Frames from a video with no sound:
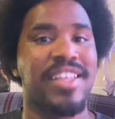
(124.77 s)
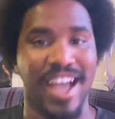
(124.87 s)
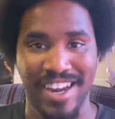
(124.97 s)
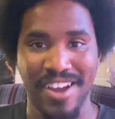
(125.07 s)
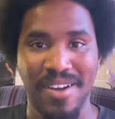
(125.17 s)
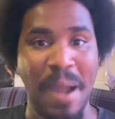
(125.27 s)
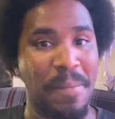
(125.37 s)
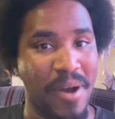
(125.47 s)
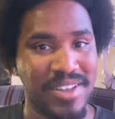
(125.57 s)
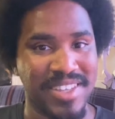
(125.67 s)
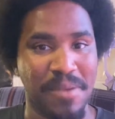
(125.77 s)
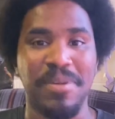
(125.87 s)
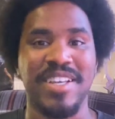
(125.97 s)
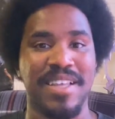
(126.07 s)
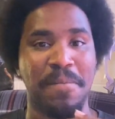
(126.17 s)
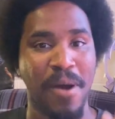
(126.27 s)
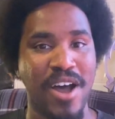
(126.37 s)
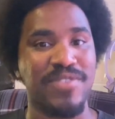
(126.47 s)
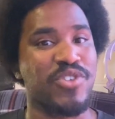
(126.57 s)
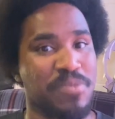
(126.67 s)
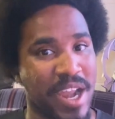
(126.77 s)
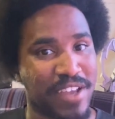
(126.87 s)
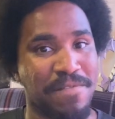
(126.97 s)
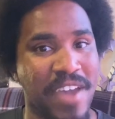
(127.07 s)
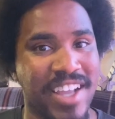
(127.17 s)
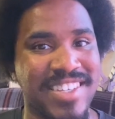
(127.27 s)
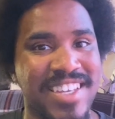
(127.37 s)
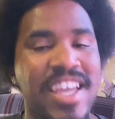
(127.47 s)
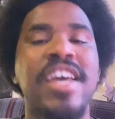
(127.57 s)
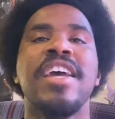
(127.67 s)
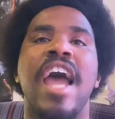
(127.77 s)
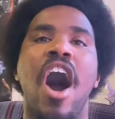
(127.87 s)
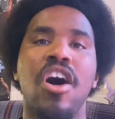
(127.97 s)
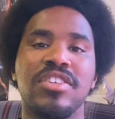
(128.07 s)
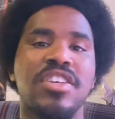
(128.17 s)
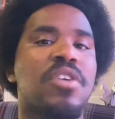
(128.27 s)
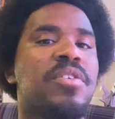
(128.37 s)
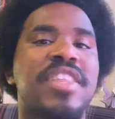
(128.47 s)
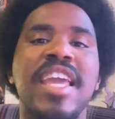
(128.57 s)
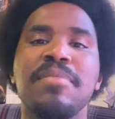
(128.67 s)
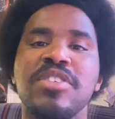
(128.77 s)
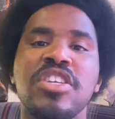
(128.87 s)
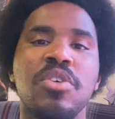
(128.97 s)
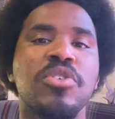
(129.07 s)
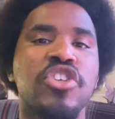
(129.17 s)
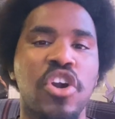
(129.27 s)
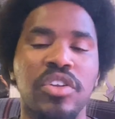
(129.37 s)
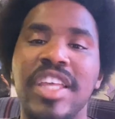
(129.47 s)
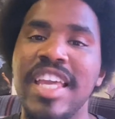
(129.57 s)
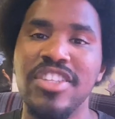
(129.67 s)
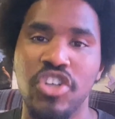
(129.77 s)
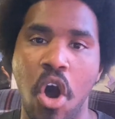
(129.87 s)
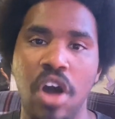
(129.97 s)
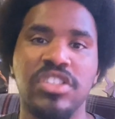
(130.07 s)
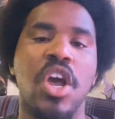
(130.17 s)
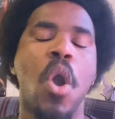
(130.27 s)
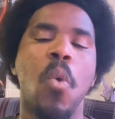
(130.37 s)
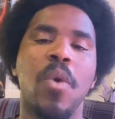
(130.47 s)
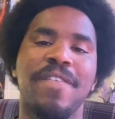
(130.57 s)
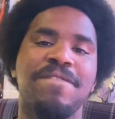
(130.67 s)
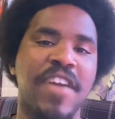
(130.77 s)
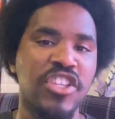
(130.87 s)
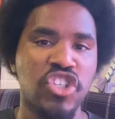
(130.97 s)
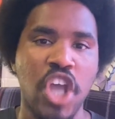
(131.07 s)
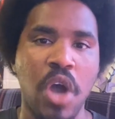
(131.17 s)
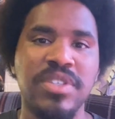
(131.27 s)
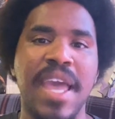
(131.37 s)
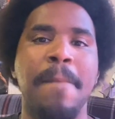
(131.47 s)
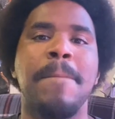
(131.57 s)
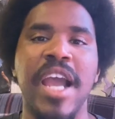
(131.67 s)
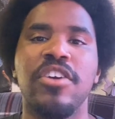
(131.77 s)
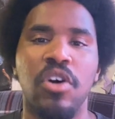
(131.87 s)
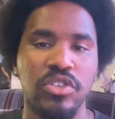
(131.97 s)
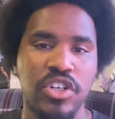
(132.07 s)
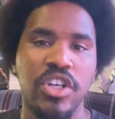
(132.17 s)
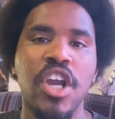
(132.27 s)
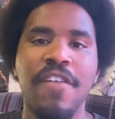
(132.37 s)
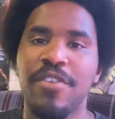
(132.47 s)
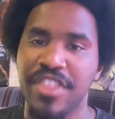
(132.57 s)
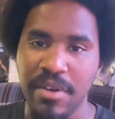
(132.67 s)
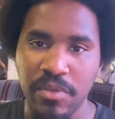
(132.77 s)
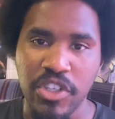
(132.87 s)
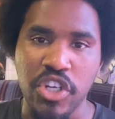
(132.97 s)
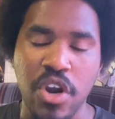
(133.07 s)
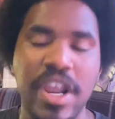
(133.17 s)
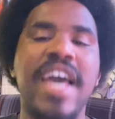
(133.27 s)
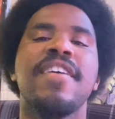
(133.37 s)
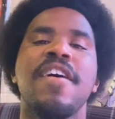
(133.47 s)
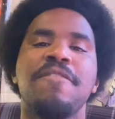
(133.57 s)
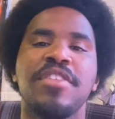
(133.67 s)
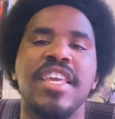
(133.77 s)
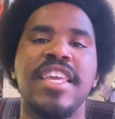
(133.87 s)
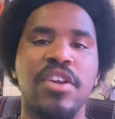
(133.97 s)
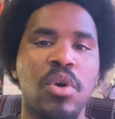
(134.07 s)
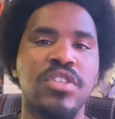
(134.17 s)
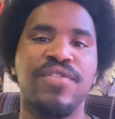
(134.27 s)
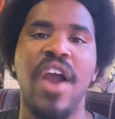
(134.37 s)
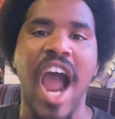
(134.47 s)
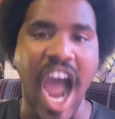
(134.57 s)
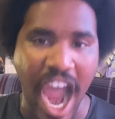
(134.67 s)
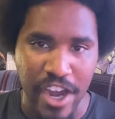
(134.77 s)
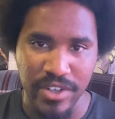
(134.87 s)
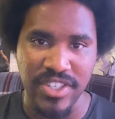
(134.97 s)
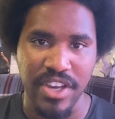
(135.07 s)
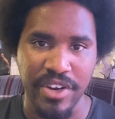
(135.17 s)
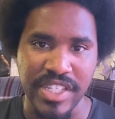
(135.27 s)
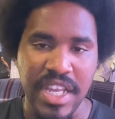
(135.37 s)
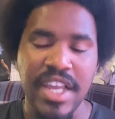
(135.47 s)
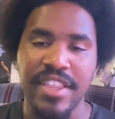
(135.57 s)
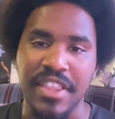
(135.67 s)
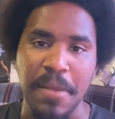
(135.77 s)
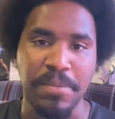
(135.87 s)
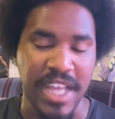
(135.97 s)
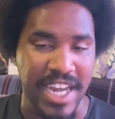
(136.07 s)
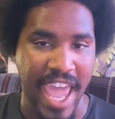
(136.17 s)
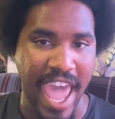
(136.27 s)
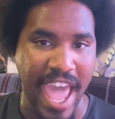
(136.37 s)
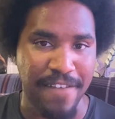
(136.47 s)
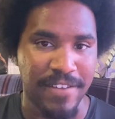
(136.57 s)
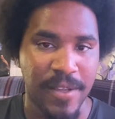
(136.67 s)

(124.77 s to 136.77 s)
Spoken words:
I know I paused there because I paused for dramatic effect. Also, the MCU is currently in talks with Finn Jones and Mike Coulter for them to return for the Heroes for Hire series that they plan to have.